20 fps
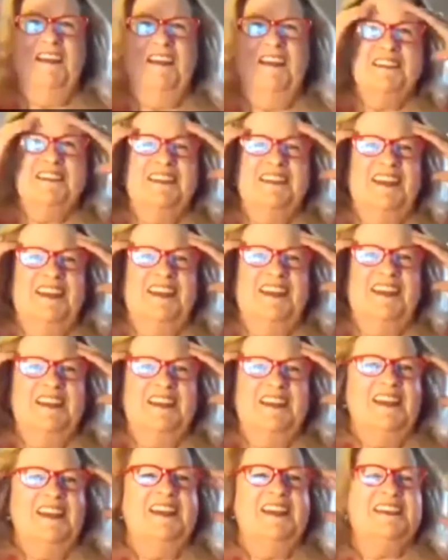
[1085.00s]
let's do
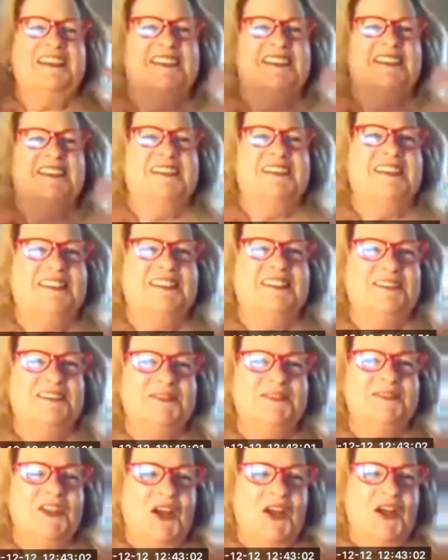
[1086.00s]
this, shall we? Shall we do
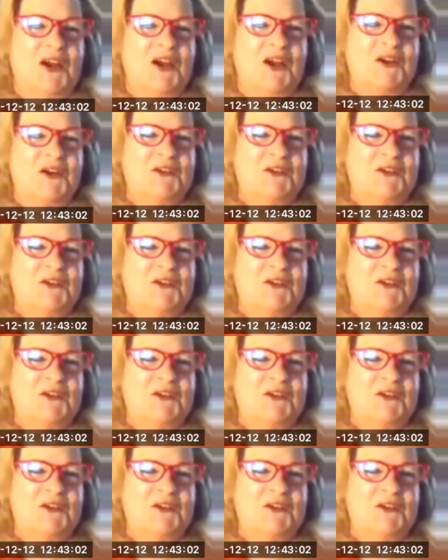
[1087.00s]
it? Sorry, go